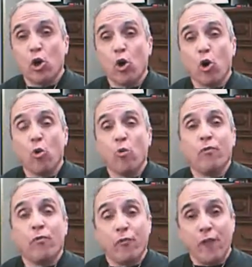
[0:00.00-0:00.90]
who
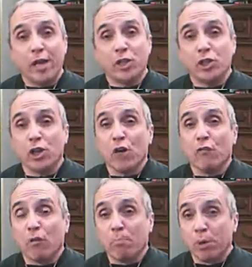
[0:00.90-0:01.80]
fish
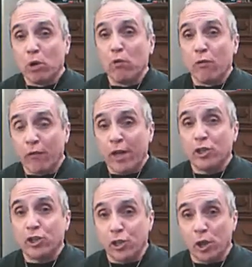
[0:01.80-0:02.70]
for bluefish